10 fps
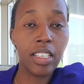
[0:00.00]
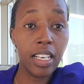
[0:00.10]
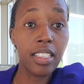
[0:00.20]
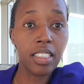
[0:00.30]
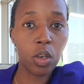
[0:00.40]

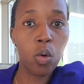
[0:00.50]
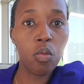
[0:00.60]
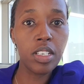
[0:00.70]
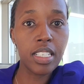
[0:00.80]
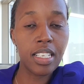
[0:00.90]
getting the
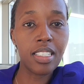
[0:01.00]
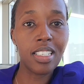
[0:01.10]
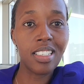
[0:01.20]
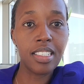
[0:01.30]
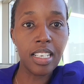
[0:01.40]
COVID
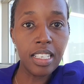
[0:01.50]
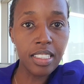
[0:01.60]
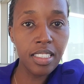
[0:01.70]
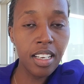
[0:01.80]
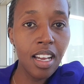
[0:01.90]
testing
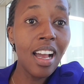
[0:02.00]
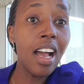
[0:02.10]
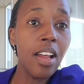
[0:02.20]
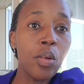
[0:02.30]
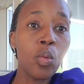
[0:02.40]
done,
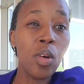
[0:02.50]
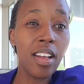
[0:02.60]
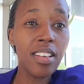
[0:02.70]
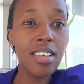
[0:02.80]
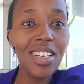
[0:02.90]
and
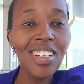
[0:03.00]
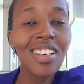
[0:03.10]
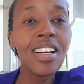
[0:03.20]
when